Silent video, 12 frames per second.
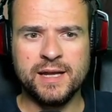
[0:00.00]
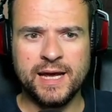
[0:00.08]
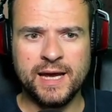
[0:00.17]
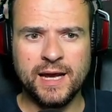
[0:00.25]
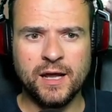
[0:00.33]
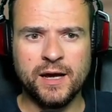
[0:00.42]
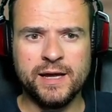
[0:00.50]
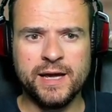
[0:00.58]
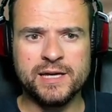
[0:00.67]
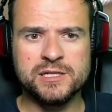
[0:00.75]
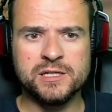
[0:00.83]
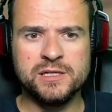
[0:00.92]
ally
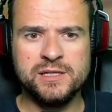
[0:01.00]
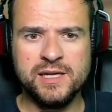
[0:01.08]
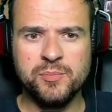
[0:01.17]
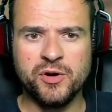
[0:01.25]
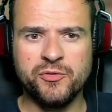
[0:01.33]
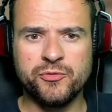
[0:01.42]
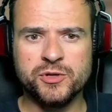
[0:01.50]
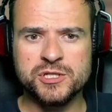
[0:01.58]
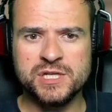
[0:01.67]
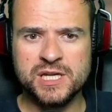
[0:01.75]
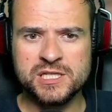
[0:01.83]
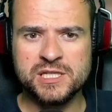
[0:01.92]
has a debuff
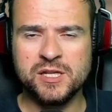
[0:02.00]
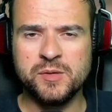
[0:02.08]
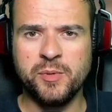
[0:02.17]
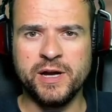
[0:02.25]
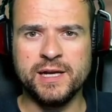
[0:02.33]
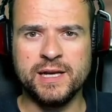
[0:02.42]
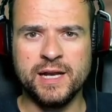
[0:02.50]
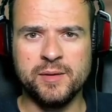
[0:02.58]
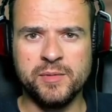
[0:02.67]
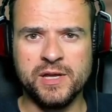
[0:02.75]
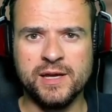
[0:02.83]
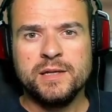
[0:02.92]
resisted by an
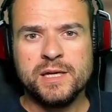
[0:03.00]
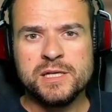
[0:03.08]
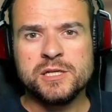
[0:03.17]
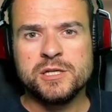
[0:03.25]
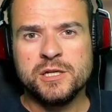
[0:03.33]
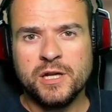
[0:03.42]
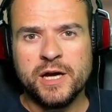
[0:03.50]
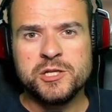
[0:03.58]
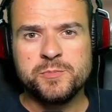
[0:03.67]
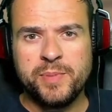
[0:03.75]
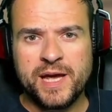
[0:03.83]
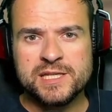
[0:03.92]
enemy. This is a nice
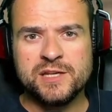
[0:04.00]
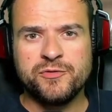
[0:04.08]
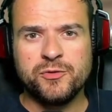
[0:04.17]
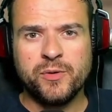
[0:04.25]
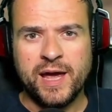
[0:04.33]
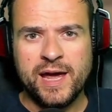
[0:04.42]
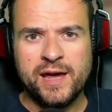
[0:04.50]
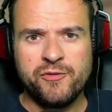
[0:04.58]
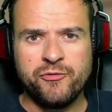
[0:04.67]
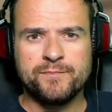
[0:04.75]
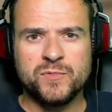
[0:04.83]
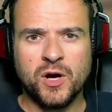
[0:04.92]
passive to
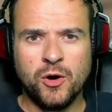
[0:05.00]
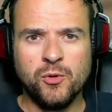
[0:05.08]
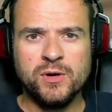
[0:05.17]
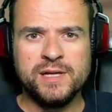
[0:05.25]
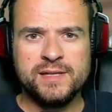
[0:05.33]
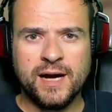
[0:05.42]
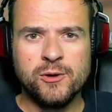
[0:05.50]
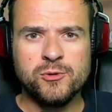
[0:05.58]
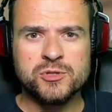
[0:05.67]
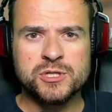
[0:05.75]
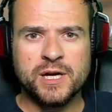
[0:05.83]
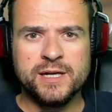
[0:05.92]
have. The only
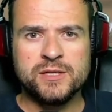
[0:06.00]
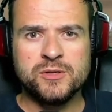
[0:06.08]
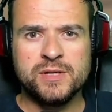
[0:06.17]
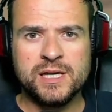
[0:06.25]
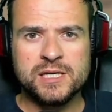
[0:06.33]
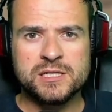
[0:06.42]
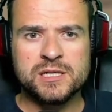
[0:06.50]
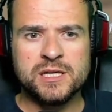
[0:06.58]
downside to this is